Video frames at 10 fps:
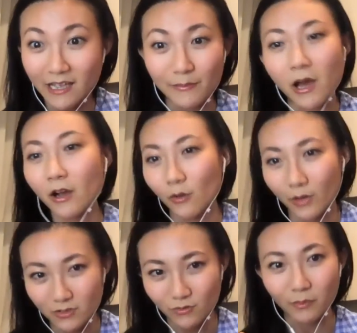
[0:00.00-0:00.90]
I'm not
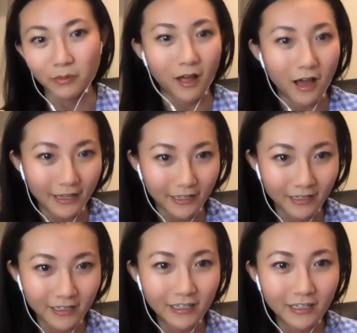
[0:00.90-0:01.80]
going to apply,
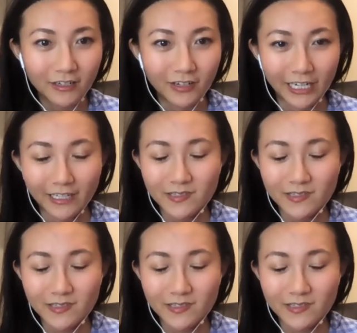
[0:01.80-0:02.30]
right?